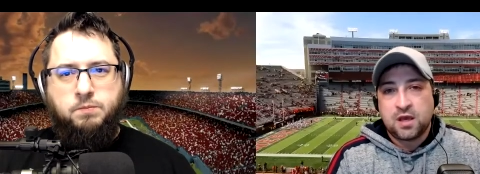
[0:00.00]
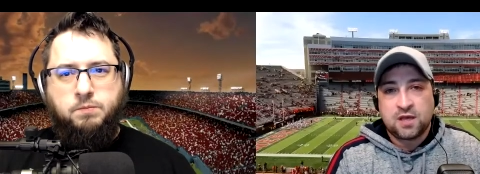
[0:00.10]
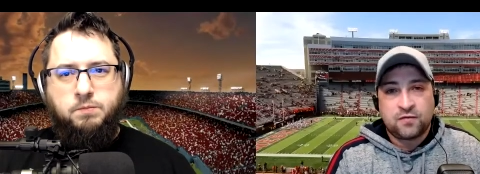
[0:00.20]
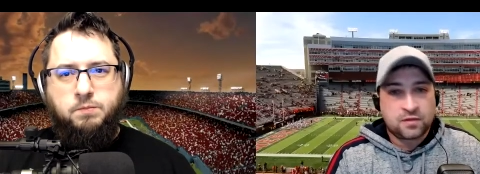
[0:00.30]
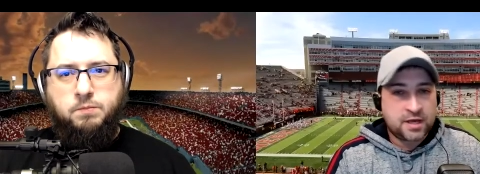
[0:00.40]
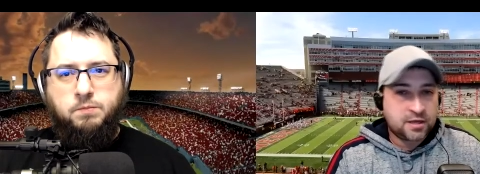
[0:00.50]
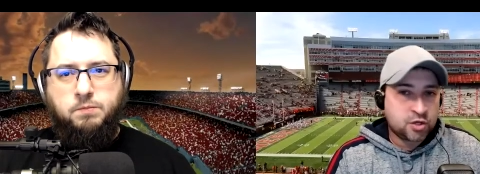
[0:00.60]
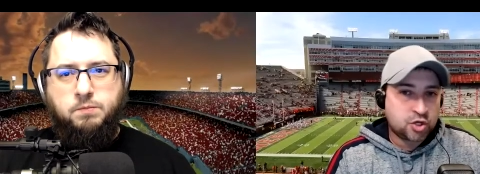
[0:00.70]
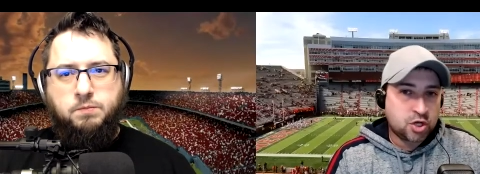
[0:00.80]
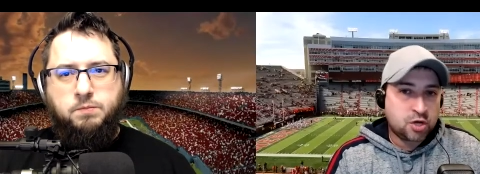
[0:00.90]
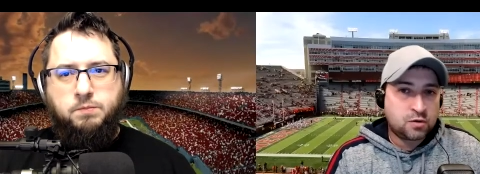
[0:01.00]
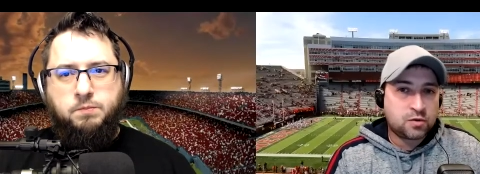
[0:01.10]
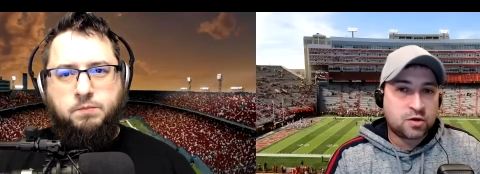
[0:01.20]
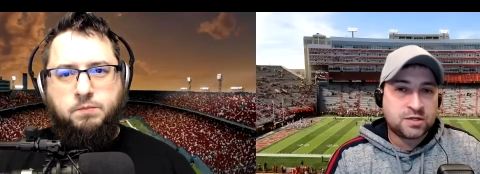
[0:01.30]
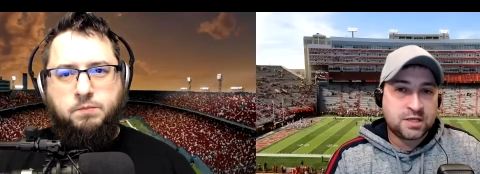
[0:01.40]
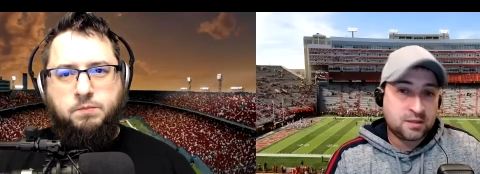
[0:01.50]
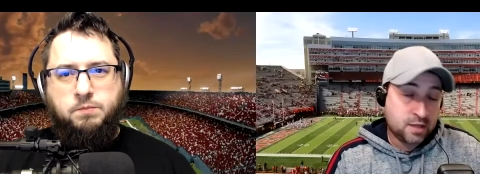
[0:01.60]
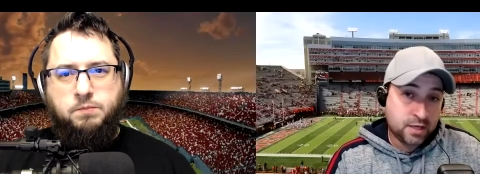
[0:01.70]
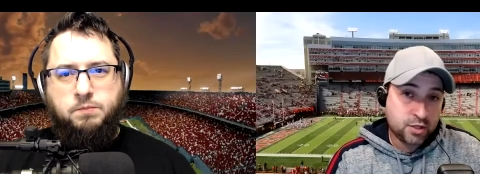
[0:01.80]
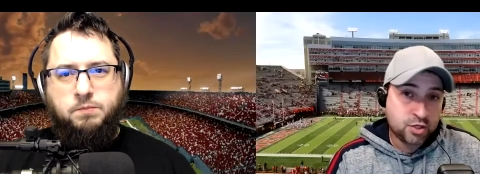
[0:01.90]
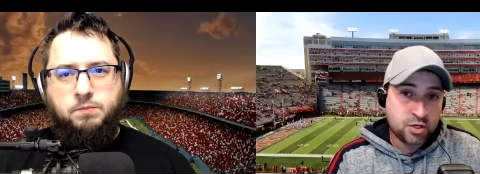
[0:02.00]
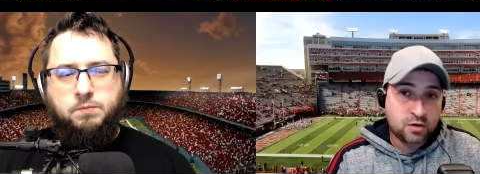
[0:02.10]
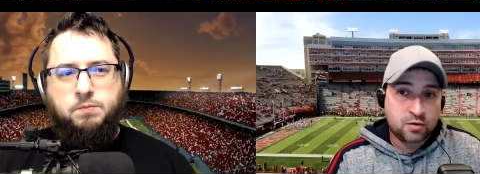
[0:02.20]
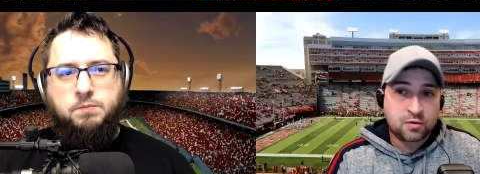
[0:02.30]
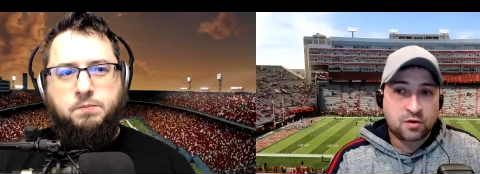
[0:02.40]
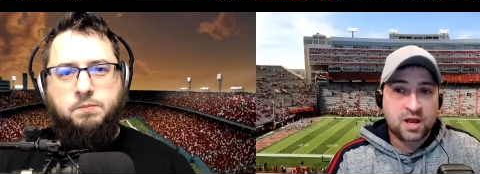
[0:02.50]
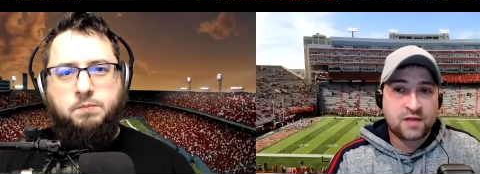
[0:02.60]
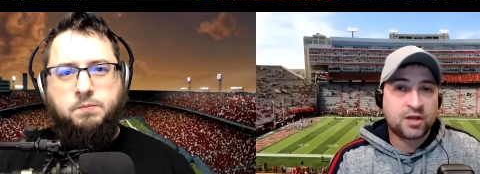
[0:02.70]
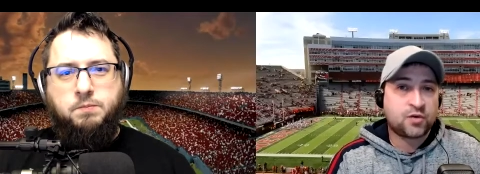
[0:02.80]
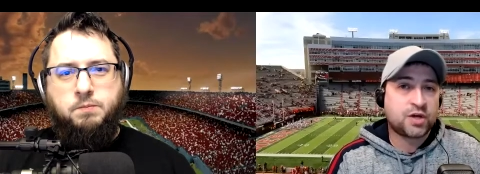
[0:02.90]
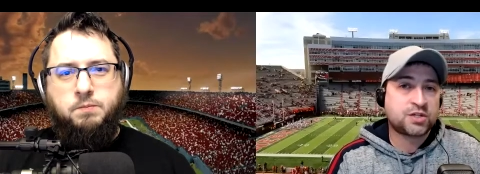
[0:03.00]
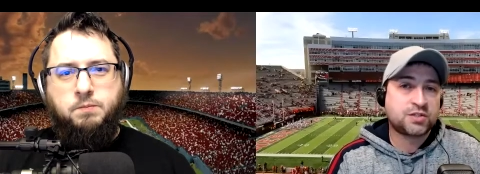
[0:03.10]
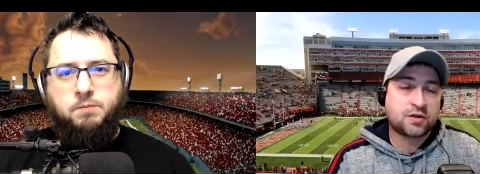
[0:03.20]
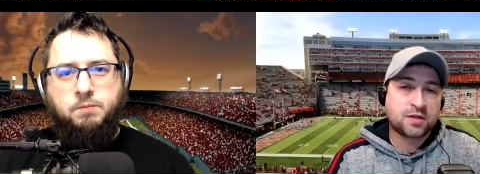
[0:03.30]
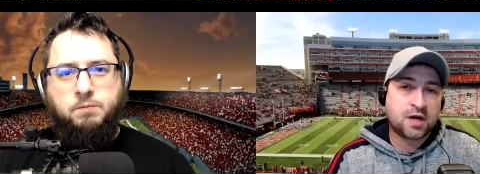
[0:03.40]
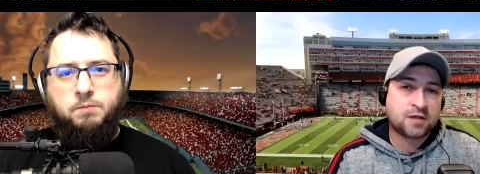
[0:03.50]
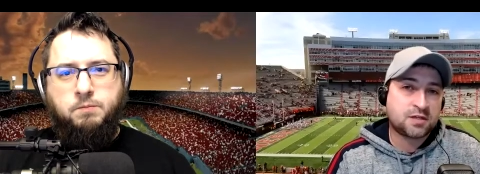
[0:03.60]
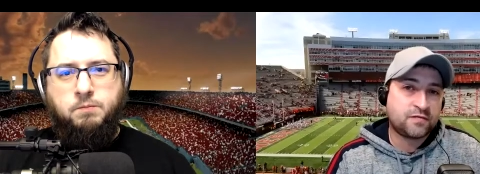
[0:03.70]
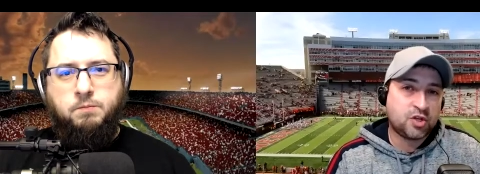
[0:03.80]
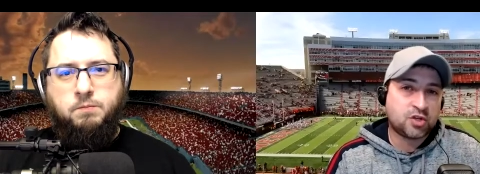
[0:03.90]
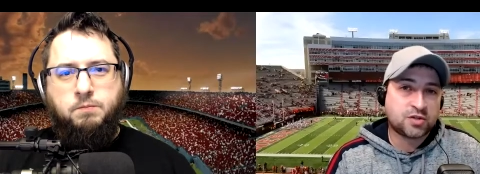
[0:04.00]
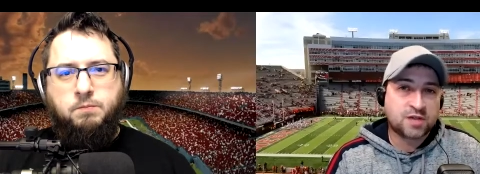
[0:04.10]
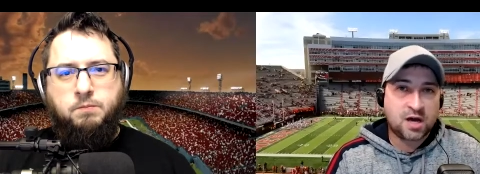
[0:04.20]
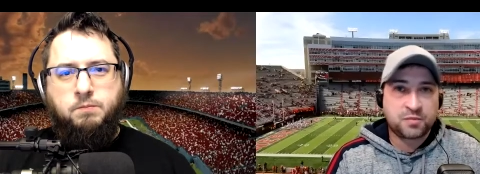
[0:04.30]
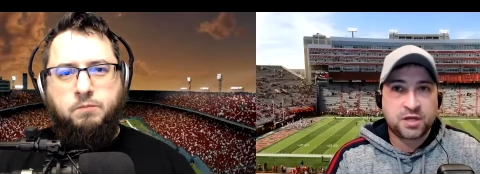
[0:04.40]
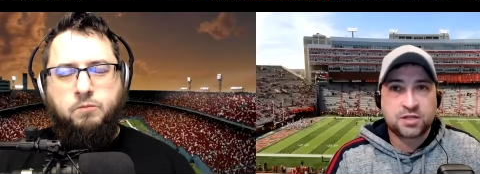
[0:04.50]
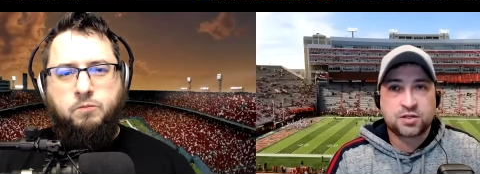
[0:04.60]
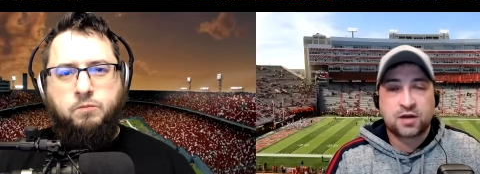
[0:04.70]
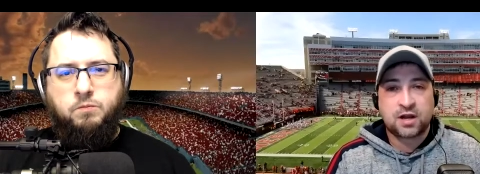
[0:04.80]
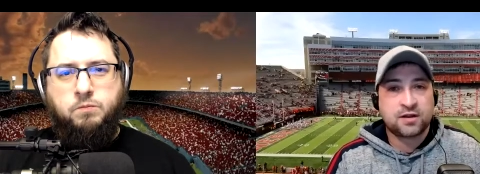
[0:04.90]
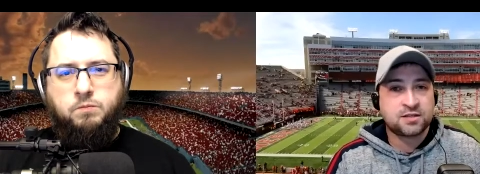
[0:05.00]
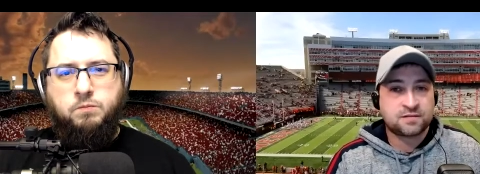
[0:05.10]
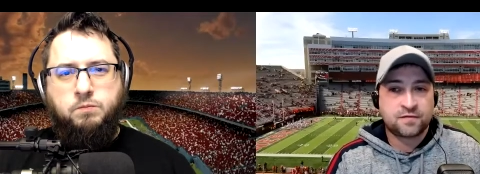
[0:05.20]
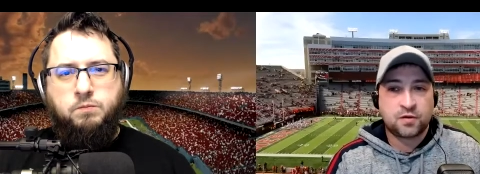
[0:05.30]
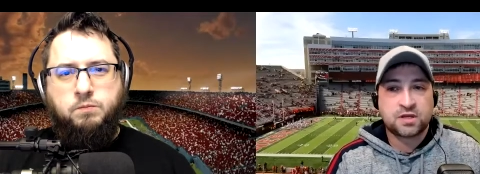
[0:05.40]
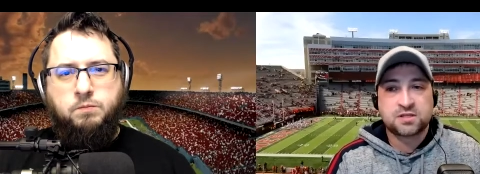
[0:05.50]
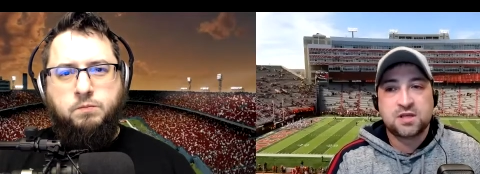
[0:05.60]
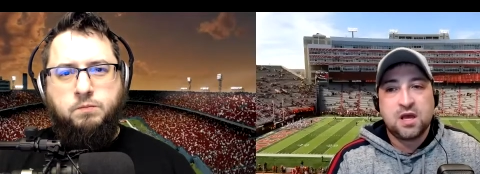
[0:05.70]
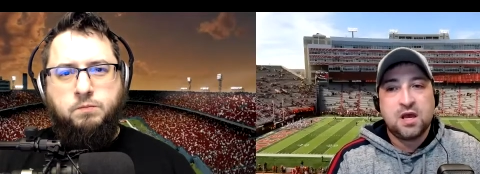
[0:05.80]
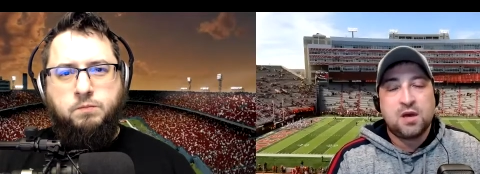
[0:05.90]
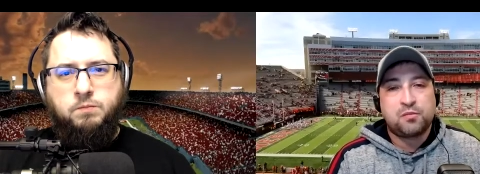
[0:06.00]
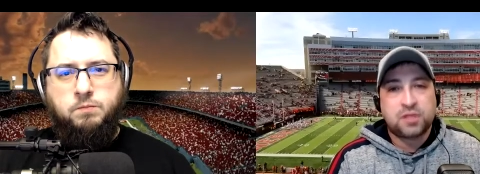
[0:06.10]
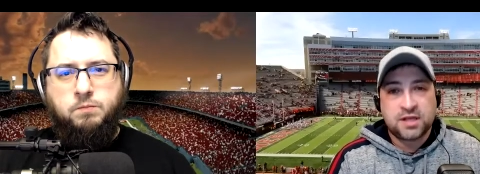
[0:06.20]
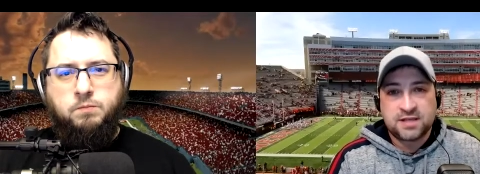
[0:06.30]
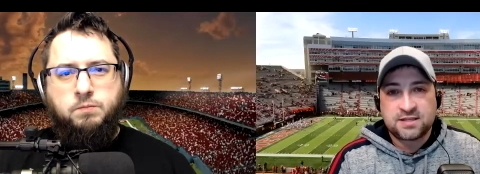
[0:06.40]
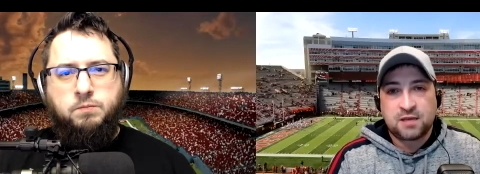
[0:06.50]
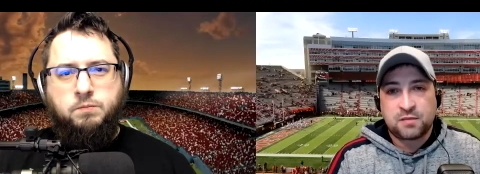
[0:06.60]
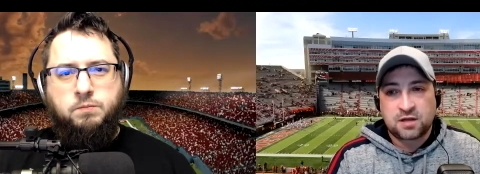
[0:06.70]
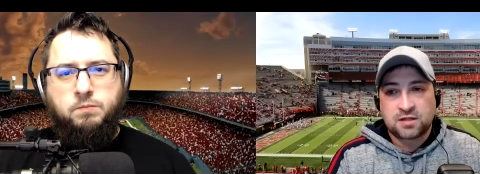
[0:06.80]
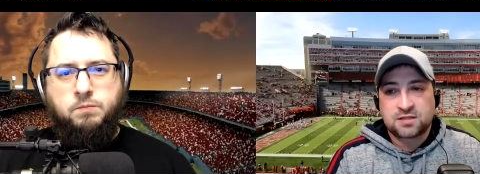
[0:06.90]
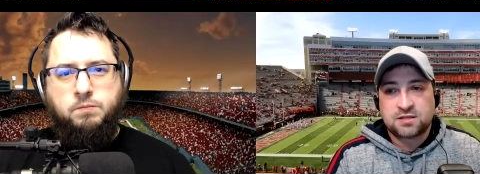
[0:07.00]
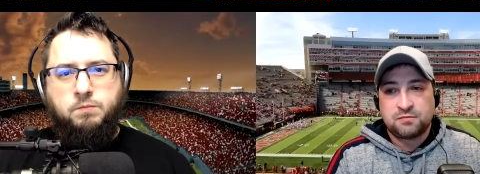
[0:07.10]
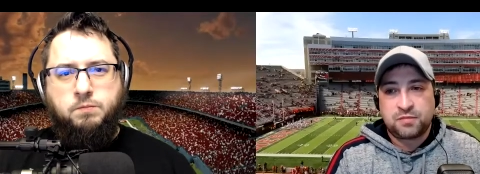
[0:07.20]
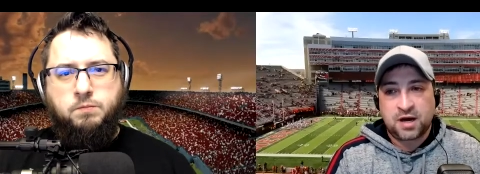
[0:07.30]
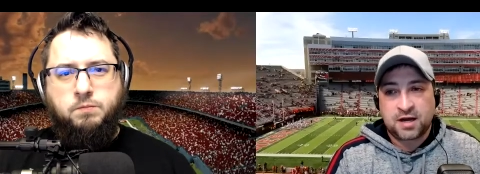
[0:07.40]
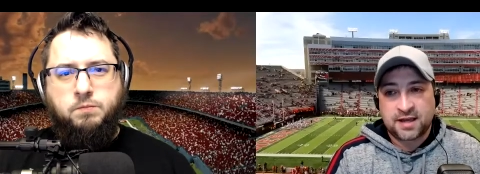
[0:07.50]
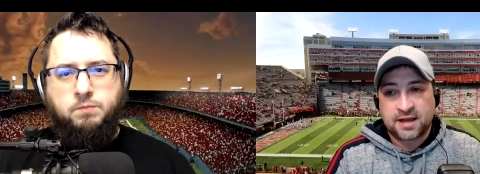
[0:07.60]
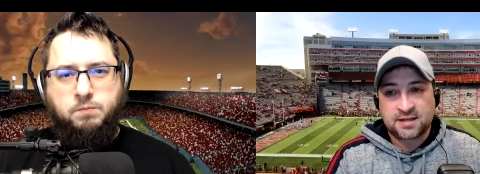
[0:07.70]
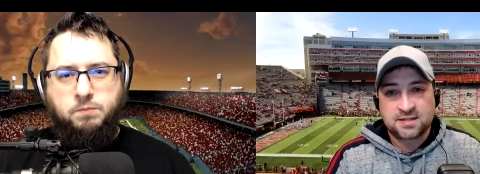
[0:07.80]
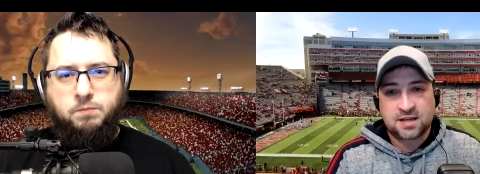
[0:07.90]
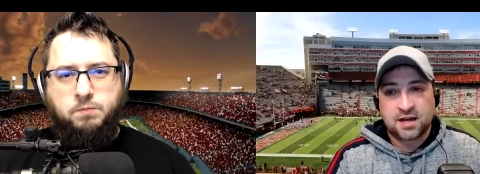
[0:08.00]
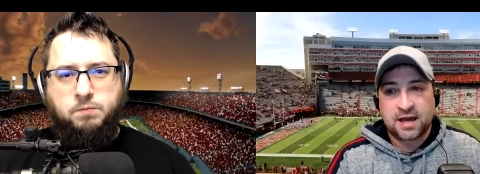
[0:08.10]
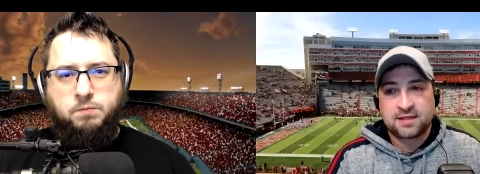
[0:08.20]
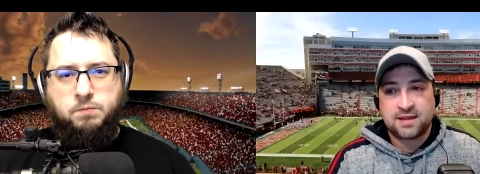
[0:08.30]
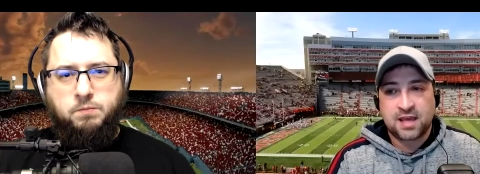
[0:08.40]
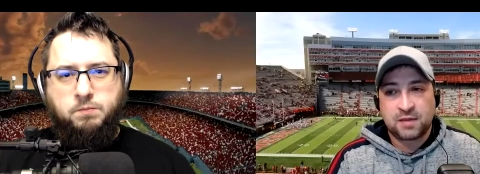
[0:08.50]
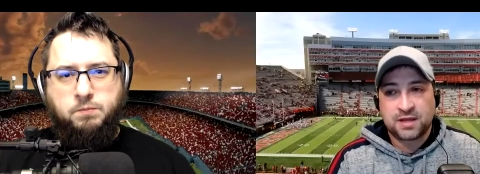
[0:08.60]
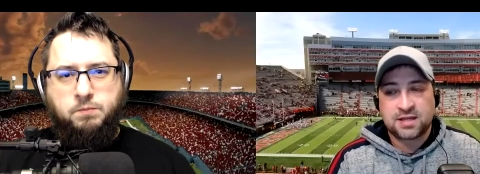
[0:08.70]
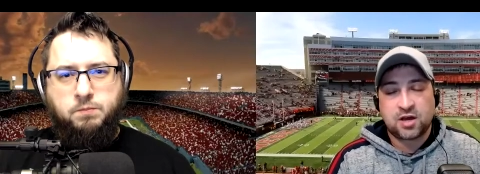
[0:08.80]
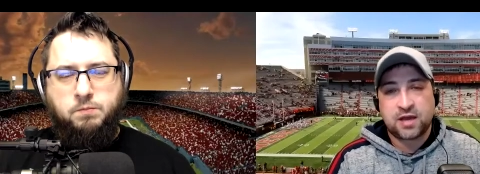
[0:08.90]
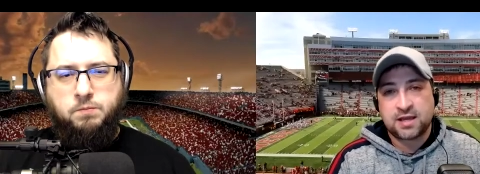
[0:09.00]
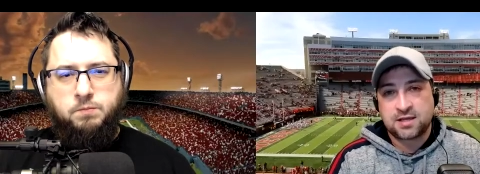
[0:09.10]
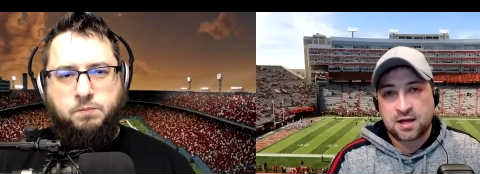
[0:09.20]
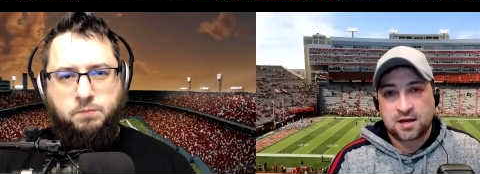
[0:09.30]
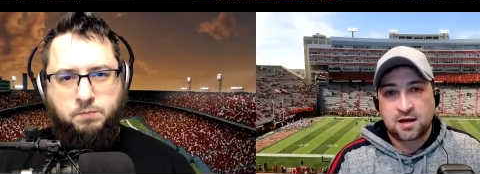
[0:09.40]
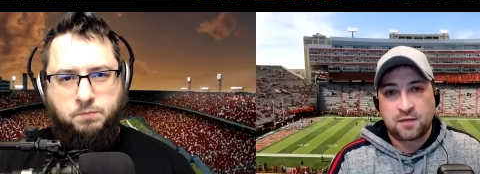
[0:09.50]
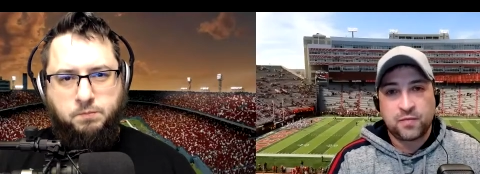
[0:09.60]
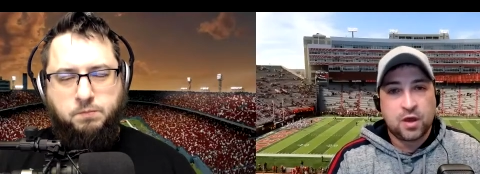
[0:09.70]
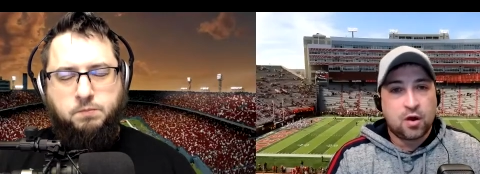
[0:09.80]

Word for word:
Speaker 1: If you like the show or didn't like the show or have any questions or thoughts on future topics or areas of focus, please email us podcast at thegamingtailgate.com